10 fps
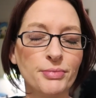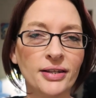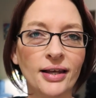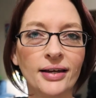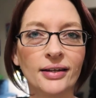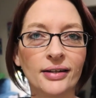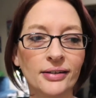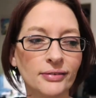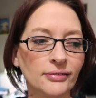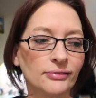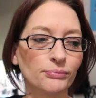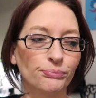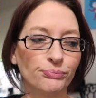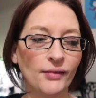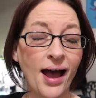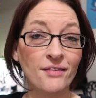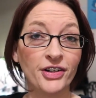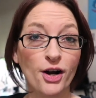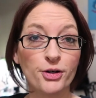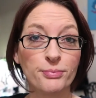me like half
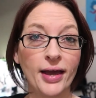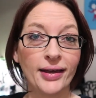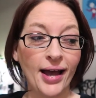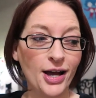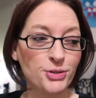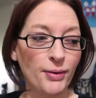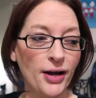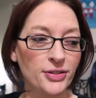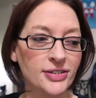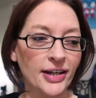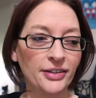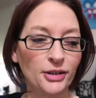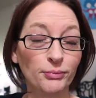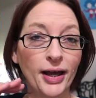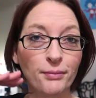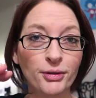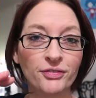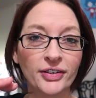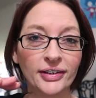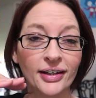an hour to make hash browns to get them like
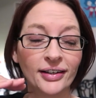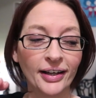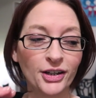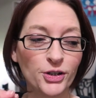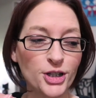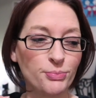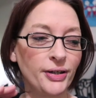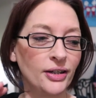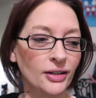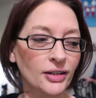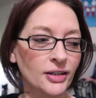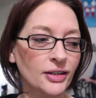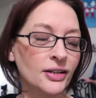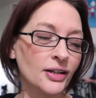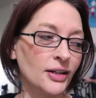perfectly like crispy and good.